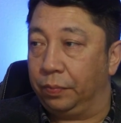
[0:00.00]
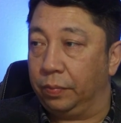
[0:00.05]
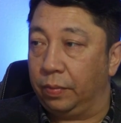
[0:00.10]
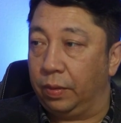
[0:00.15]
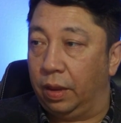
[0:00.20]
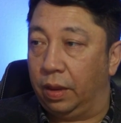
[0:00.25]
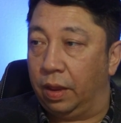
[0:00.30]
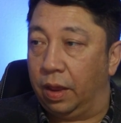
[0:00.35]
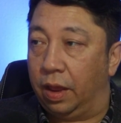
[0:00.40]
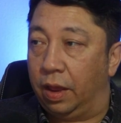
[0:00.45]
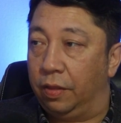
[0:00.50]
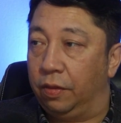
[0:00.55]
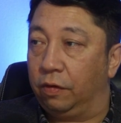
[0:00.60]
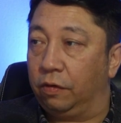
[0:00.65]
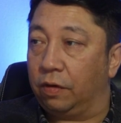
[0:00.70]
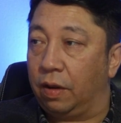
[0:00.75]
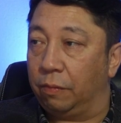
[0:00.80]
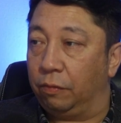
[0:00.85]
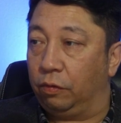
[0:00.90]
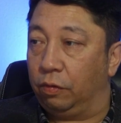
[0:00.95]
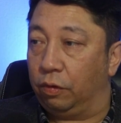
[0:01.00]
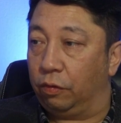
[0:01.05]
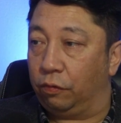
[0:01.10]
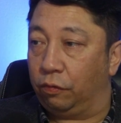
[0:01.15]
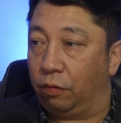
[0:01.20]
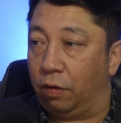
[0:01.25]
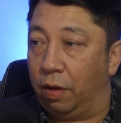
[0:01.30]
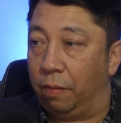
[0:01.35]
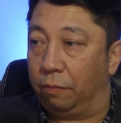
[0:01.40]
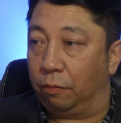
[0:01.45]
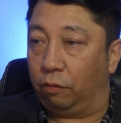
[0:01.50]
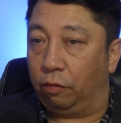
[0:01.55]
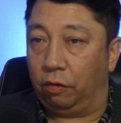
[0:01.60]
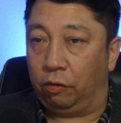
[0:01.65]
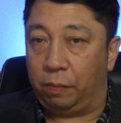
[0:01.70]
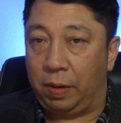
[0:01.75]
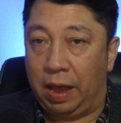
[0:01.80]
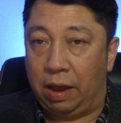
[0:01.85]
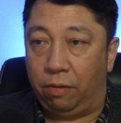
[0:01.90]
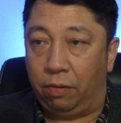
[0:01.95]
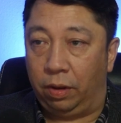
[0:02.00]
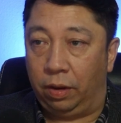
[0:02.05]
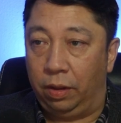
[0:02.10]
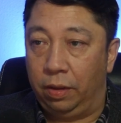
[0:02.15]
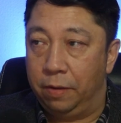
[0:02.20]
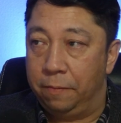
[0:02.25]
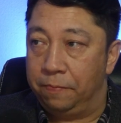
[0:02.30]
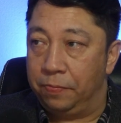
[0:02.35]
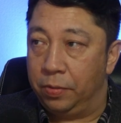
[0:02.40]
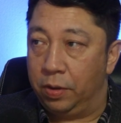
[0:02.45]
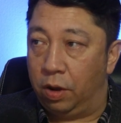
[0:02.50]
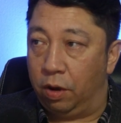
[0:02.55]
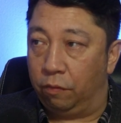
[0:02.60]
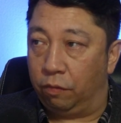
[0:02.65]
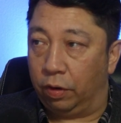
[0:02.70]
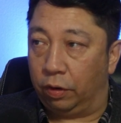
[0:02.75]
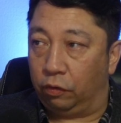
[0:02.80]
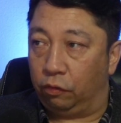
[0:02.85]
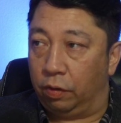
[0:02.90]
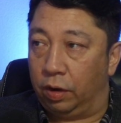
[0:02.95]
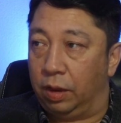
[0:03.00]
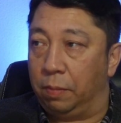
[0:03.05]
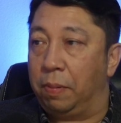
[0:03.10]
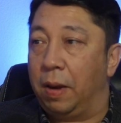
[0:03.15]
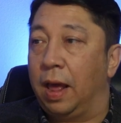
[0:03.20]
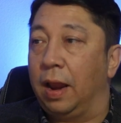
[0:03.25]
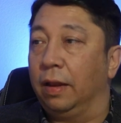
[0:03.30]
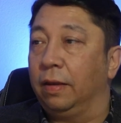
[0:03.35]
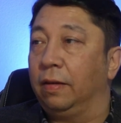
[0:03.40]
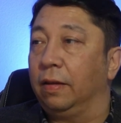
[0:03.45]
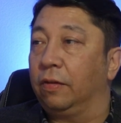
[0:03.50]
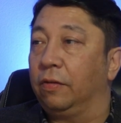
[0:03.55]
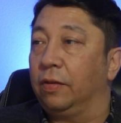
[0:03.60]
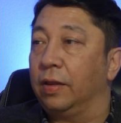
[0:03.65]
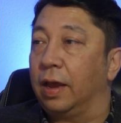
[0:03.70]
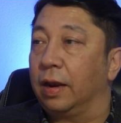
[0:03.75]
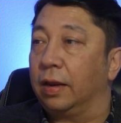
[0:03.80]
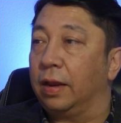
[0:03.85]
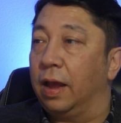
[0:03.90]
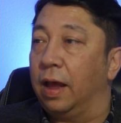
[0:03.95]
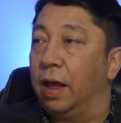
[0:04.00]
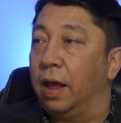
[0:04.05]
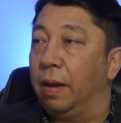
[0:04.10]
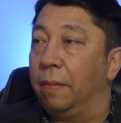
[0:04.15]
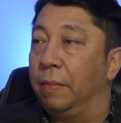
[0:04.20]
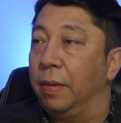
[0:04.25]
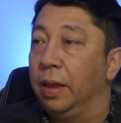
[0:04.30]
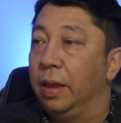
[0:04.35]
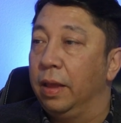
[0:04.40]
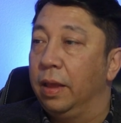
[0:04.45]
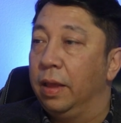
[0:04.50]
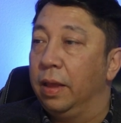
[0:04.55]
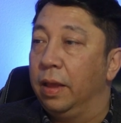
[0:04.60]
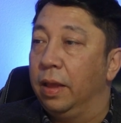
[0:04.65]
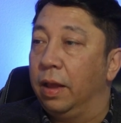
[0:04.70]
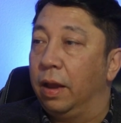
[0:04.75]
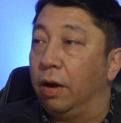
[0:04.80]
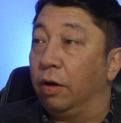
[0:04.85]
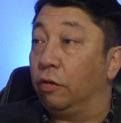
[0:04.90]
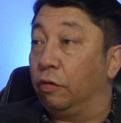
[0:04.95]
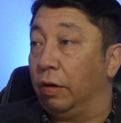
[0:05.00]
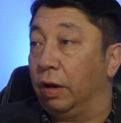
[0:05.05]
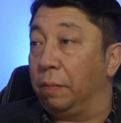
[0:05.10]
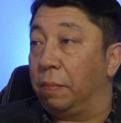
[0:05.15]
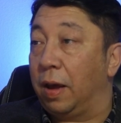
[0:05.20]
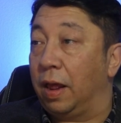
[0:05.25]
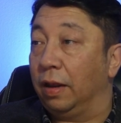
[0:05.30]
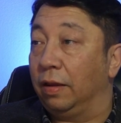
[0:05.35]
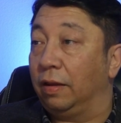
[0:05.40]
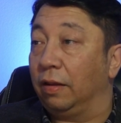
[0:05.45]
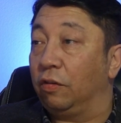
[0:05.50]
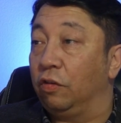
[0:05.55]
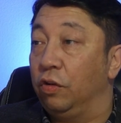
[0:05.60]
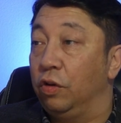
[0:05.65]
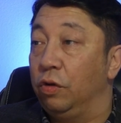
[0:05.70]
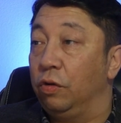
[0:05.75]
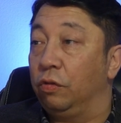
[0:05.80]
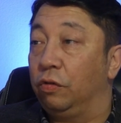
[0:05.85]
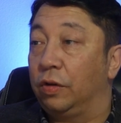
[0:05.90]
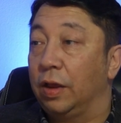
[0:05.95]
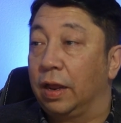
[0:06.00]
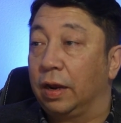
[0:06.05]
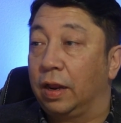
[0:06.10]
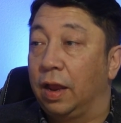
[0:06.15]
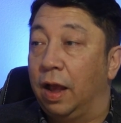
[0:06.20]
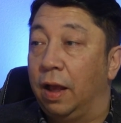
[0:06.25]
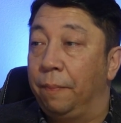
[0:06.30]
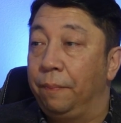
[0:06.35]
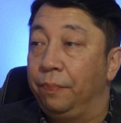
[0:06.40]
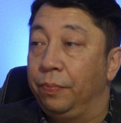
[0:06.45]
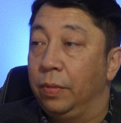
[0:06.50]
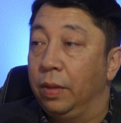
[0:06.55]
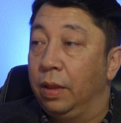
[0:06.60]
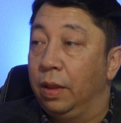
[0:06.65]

This comes to us from Chris Powell over at trendingpolitics.com, or trendingpoliticsnews.com.